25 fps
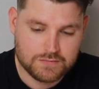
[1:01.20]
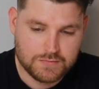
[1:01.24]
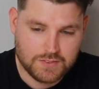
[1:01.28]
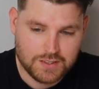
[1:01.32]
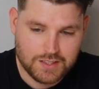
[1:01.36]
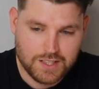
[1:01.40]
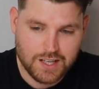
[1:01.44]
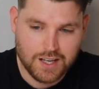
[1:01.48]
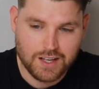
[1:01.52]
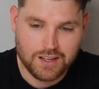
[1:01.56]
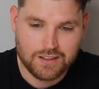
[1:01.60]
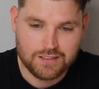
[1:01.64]

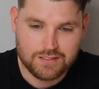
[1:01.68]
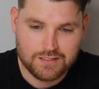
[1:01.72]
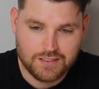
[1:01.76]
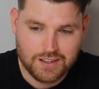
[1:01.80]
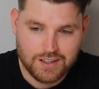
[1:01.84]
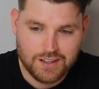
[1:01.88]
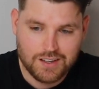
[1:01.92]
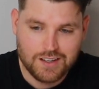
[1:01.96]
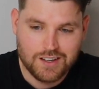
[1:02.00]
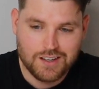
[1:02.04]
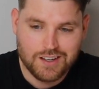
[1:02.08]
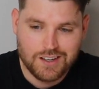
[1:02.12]
yeah,
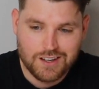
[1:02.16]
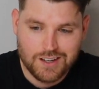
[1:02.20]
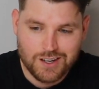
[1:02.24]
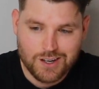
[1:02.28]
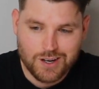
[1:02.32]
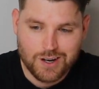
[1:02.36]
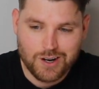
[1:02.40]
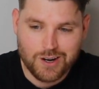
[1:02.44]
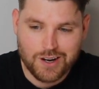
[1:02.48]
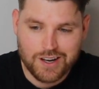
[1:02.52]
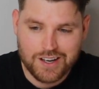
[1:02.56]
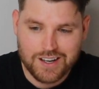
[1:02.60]

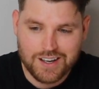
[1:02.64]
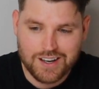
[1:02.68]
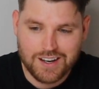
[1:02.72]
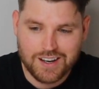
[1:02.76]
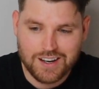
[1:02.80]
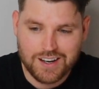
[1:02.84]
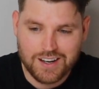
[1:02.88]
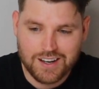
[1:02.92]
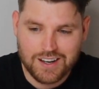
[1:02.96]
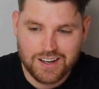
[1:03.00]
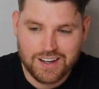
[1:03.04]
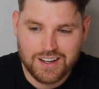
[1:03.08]

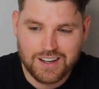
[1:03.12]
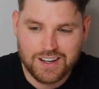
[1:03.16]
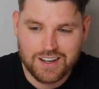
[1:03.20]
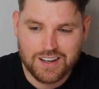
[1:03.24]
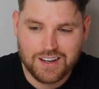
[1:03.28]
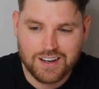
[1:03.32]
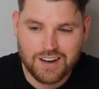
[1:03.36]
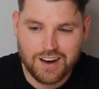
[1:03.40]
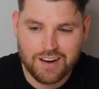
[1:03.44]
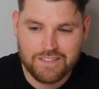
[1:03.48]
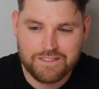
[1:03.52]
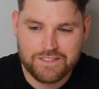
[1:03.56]

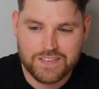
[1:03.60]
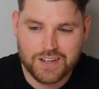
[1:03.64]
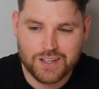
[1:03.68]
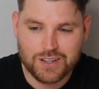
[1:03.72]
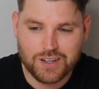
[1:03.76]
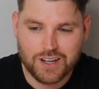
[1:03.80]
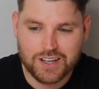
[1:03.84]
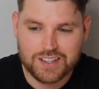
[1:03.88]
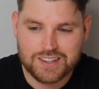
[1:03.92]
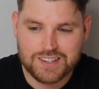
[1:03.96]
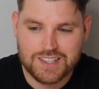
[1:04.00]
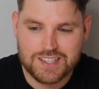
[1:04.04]
I
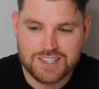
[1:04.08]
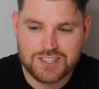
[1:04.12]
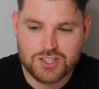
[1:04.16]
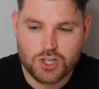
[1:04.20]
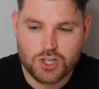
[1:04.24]
feel like this